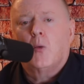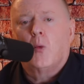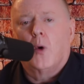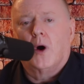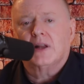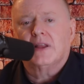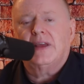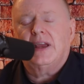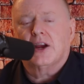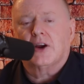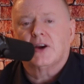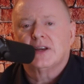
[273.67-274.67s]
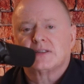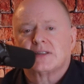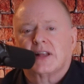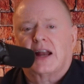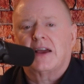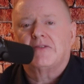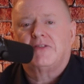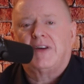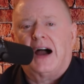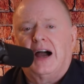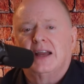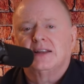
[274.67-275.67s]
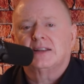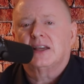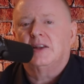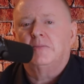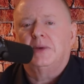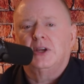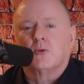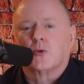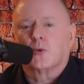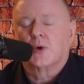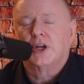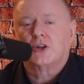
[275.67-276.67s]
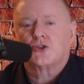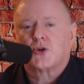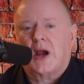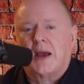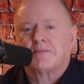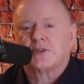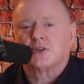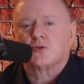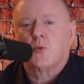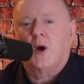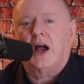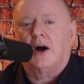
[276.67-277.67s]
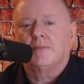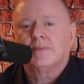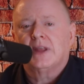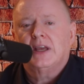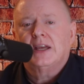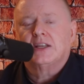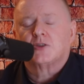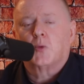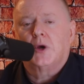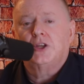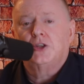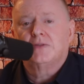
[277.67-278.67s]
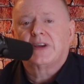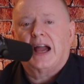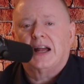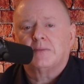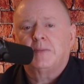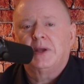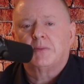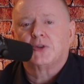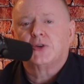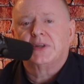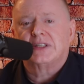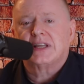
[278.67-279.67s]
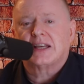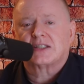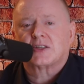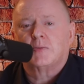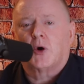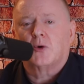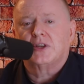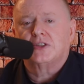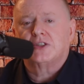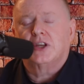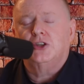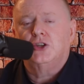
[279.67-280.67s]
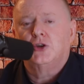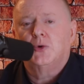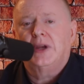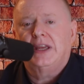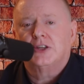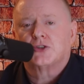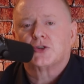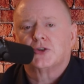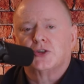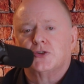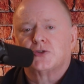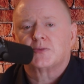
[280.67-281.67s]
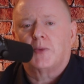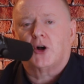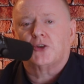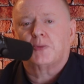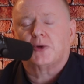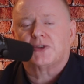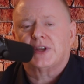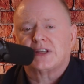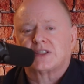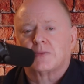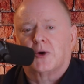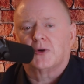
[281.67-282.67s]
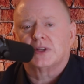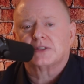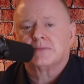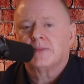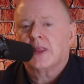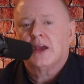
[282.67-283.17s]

One of the areas that I find can be real traps as well is when you've got people doing testimonies and you introduce multiple testimonies.